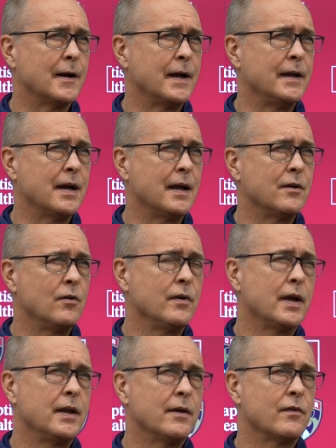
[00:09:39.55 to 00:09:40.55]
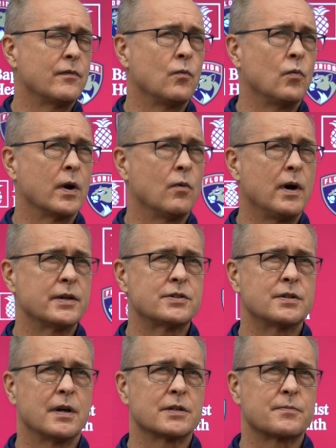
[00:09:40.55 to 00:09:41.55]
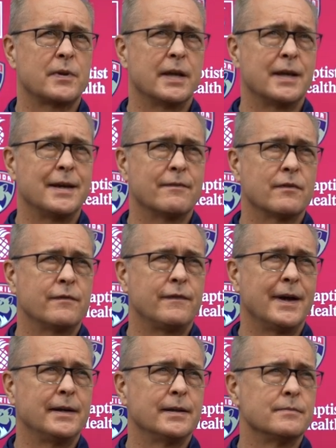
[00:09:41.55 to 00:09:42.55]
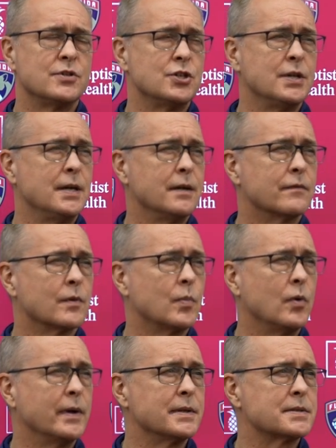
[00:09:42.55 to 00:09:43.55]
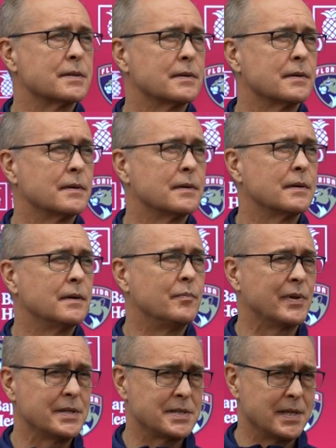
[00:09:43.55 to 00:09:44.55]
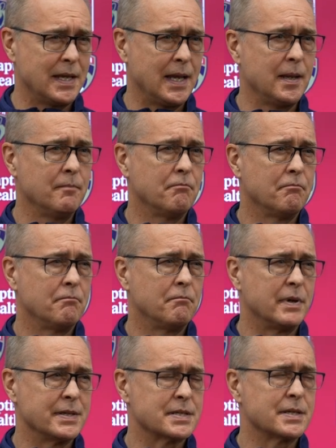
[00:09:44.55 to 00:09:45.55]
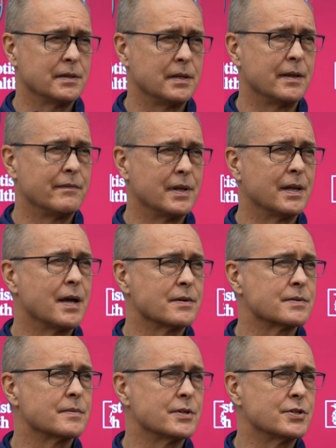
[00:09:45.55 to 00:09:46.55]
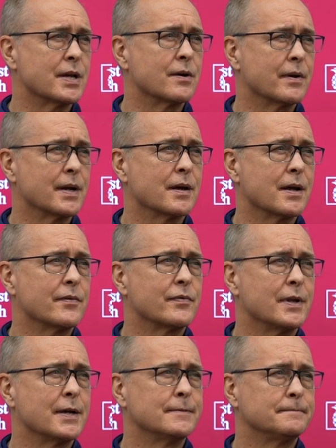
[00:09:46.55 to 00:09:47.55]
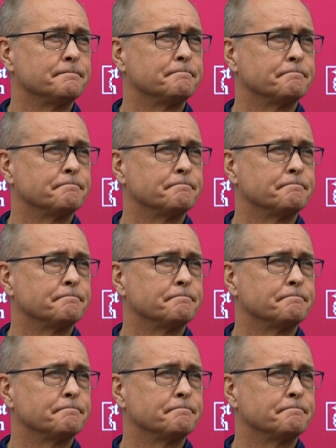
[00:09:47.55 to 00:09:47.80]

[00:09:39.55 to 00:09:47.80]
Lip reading: I never, when I watch Josh play, I never find him cheating for points. He plays the game, but his skill level allows him to generate an awful lot.